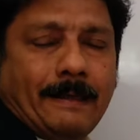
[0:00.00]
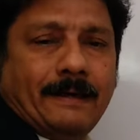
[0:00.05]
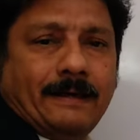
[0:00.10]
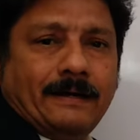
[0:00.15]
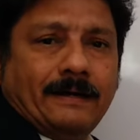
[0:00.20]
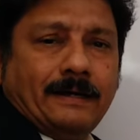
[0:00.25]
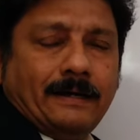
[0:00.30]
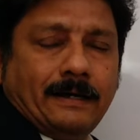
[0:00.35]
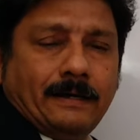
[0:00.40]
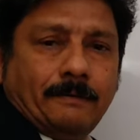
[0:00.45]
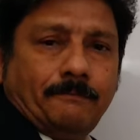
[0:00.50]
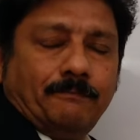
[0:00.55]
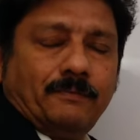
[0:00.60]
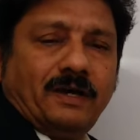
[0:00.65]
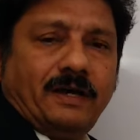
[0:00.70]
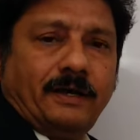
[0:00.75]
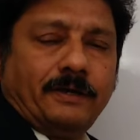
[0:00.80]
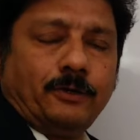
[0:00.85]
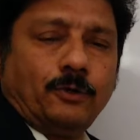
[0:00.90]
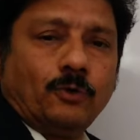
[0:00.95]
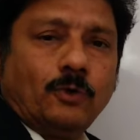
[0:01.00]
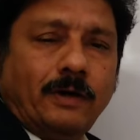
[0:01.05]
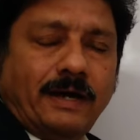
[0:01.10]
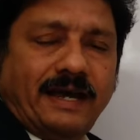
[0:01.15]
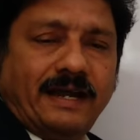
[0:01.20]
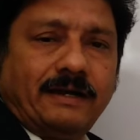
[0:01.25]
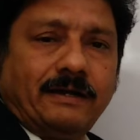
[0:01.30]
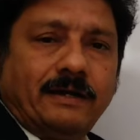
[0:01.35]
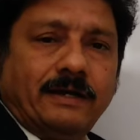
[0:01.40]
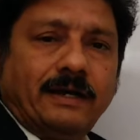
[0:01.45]

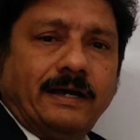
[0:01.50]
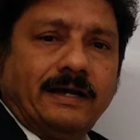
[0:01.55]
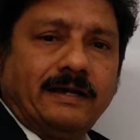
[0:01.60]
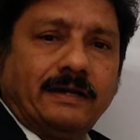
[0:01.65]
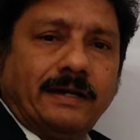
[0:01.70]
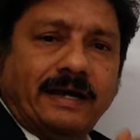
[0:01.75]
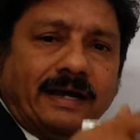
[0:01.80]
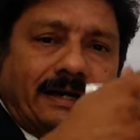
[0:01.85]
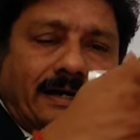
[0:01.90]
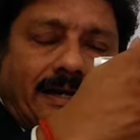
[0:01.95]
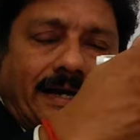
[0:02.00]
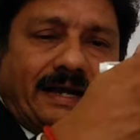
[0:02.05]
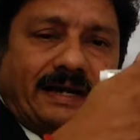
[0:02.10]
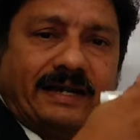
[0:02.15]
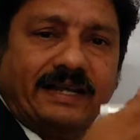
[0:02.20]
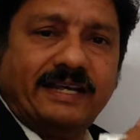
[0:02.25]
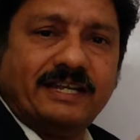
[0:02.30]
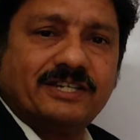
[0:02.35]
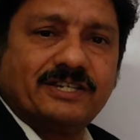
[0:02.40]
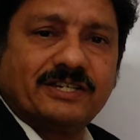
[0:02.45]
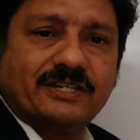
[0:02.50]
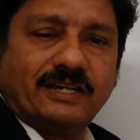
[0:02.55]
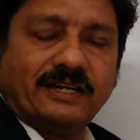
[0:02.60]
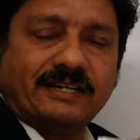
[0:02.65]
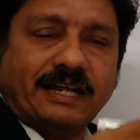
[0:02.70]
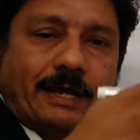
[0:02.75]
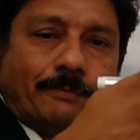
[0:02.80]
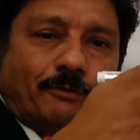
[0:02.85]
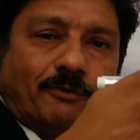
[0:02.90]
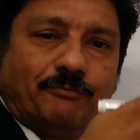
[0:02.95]
and each
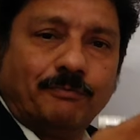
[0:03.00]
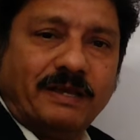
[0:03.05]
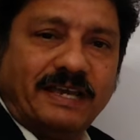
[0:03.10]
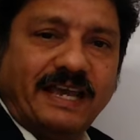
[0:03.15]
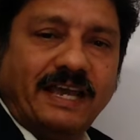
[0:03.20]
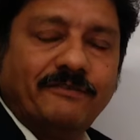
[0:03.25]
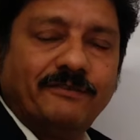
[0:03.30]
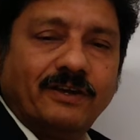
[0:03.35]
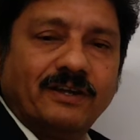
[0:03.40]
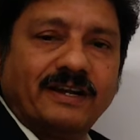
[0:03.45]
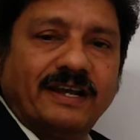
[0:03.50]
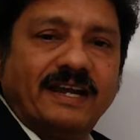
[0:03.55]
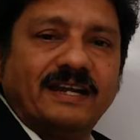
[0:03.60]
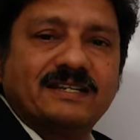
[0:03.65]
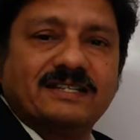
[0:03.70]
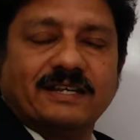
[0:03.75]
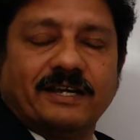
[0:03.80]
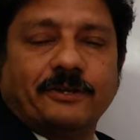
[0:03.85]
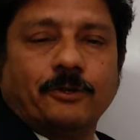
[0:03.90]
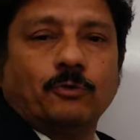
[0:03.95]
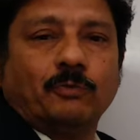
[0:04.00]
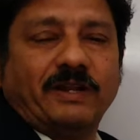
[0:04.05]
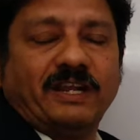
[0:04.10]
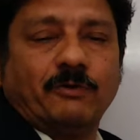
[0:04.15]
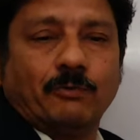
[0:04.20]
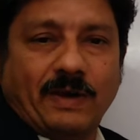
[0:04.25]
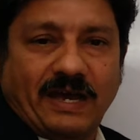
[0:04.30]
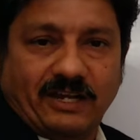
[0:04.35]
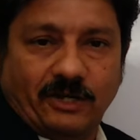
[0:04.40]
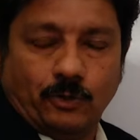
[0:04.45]
type of behavior gets a
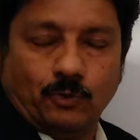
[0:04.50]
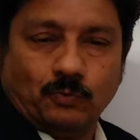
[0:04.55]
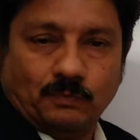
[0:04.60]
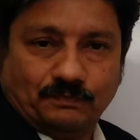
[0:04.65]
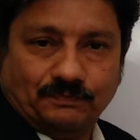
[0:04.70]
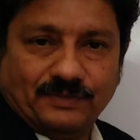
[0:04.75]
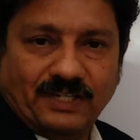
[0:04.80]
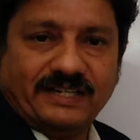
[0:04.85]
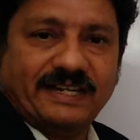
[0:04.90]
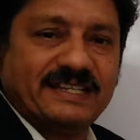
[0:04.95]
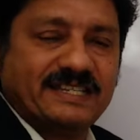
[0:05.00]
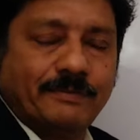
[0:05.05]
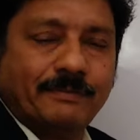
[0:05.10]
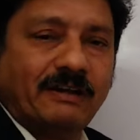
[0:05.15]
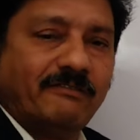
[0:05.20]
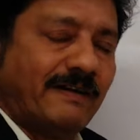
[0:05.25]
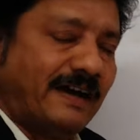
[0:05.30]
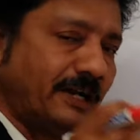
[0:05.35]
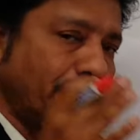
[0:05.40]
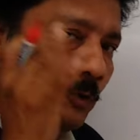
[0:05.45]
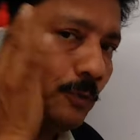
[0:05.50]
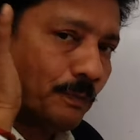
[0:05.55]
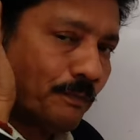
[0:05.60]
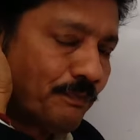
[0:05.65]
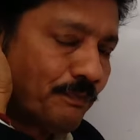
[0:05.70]
numeric value, a decimal value.